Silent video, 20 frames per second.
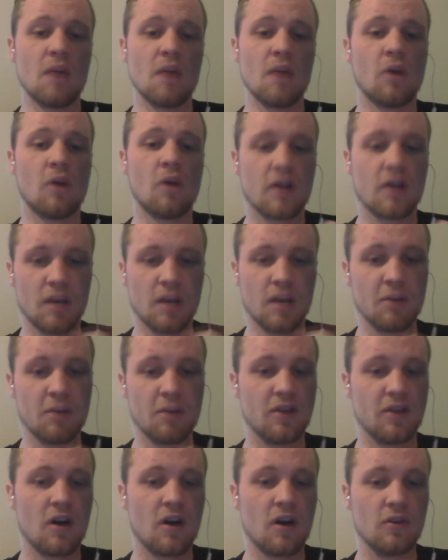You can't
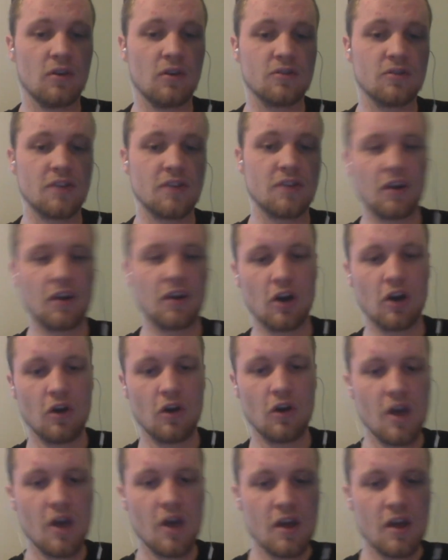walk into McDonald's
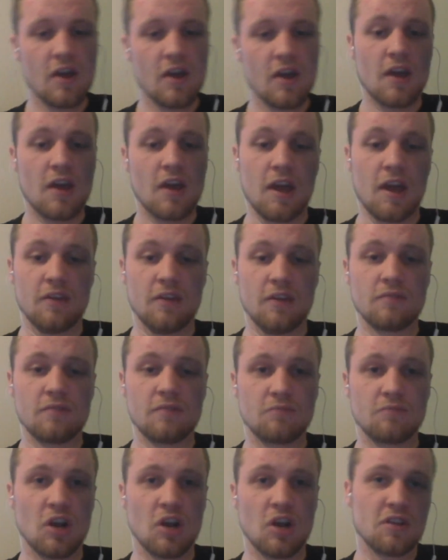and go, hey,
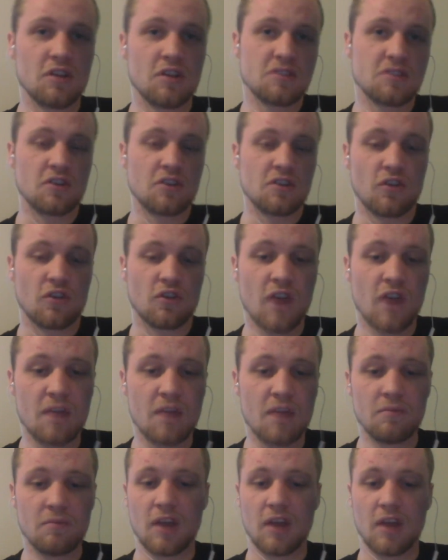you know, this is a
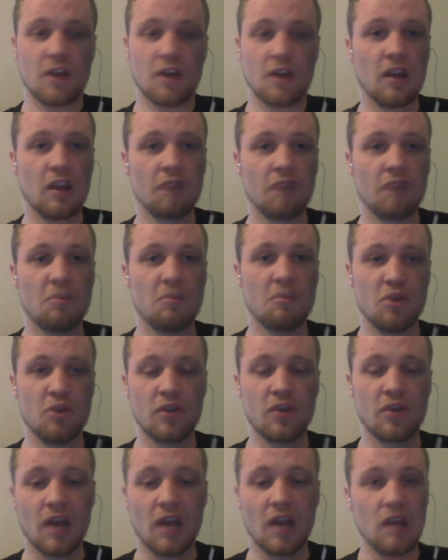great, like, I love the
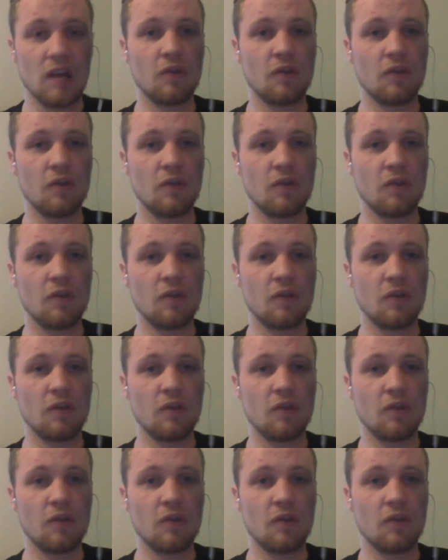building.